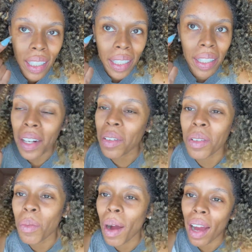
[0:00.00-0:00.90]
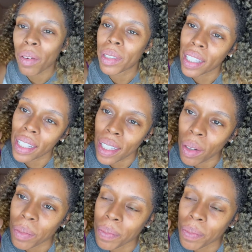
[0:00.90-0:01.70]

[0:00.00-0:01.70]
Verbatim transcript: I don't know why I would think that